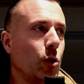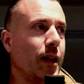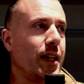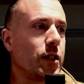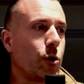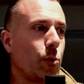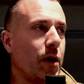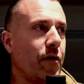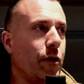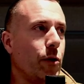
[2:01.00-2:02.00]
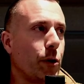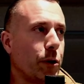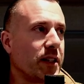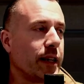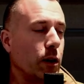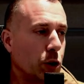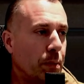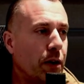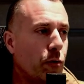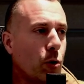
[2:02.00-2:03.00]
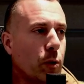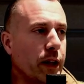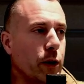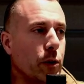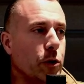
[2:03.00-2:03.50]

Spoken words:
let's review her skills. Before we do,